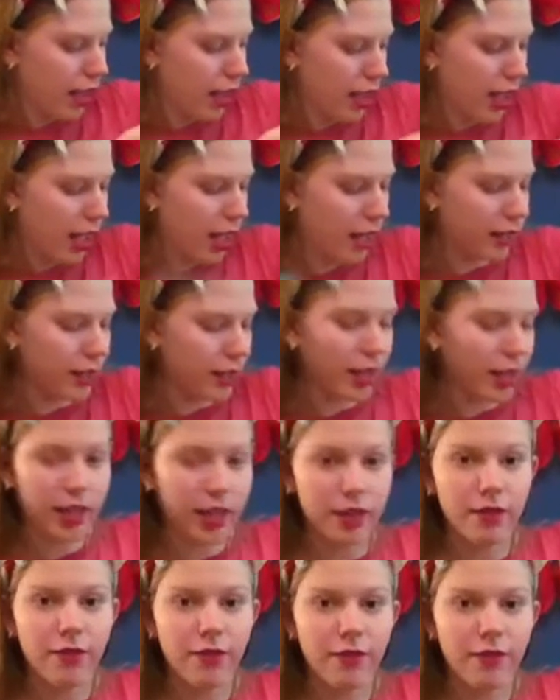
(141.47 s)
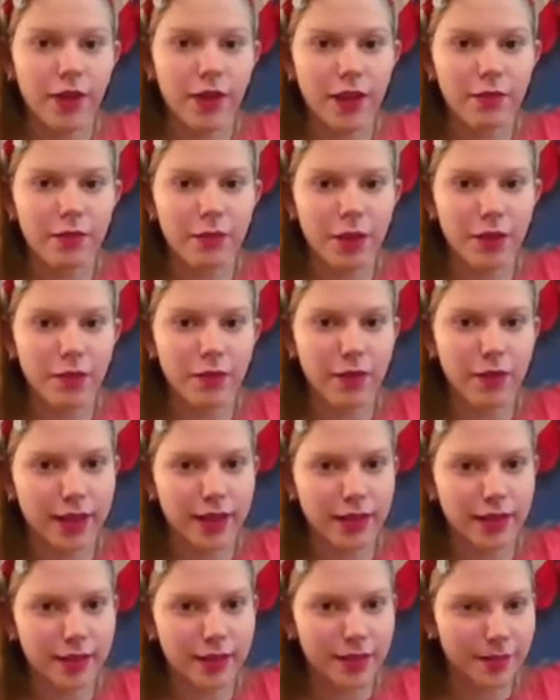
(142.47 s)
and then fun with
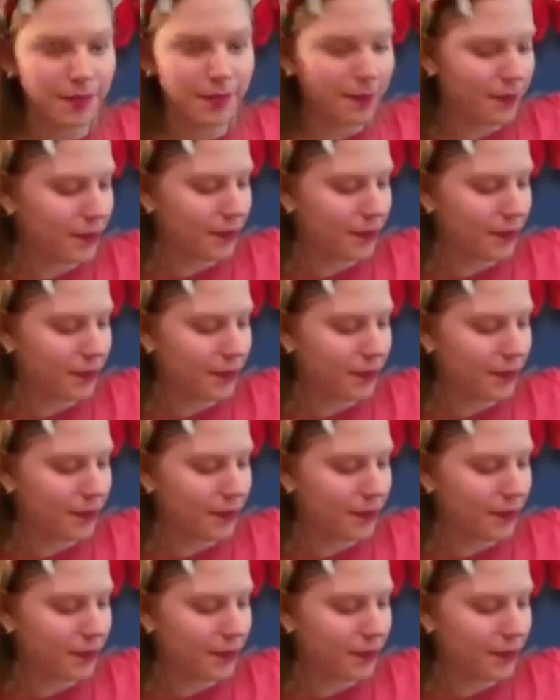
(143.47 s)
friends.